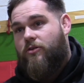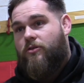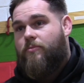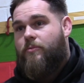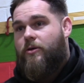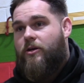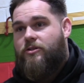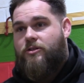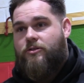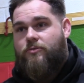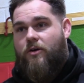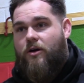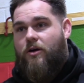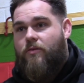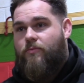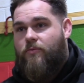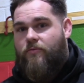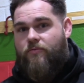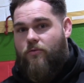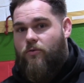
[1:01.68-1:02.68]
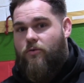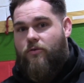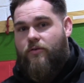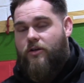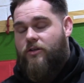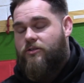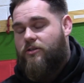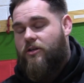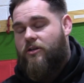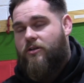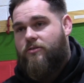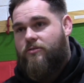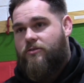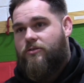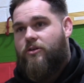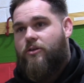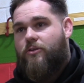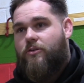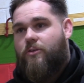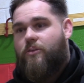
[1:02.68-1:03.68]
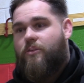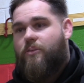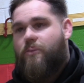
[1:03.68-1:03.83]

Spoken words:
on the pitch as well with all of us. It's good.